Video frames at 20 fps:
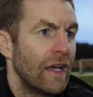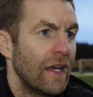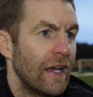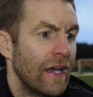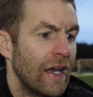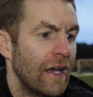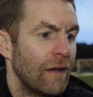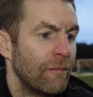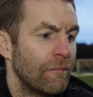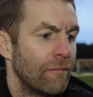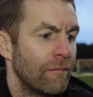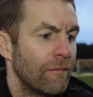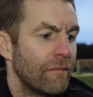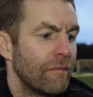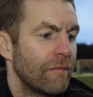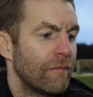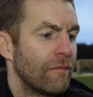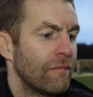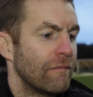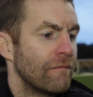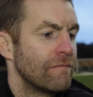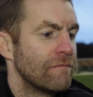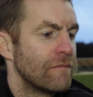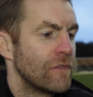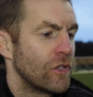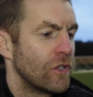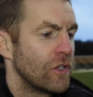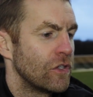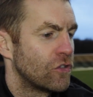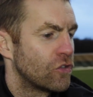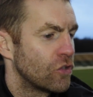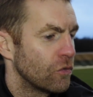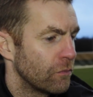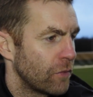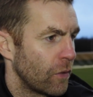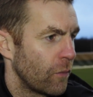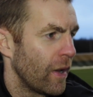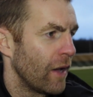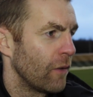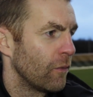Shouldn't
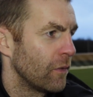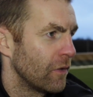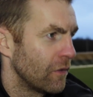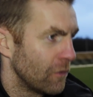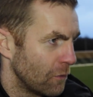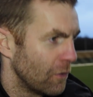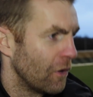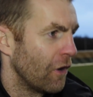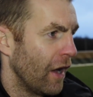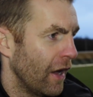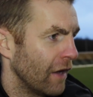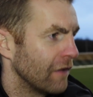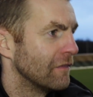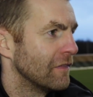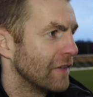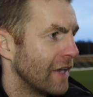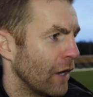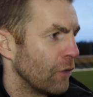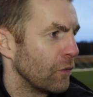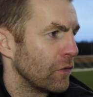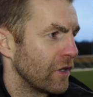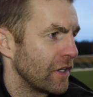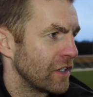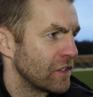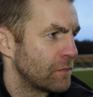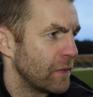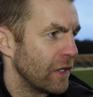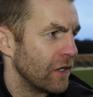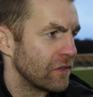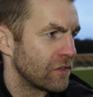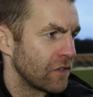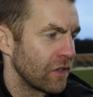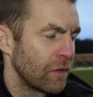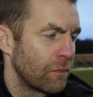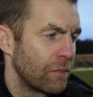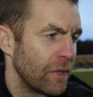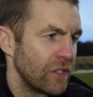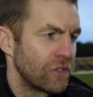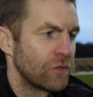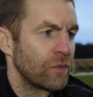be where we're at now with the experience on the
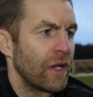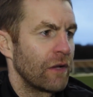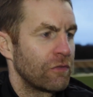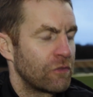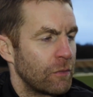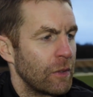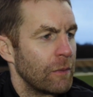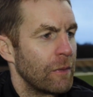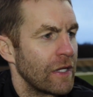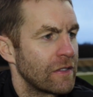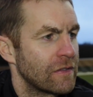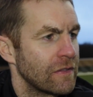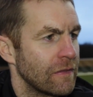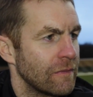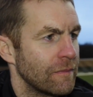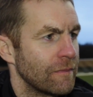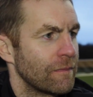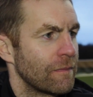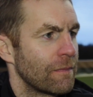pitch. We have to be better.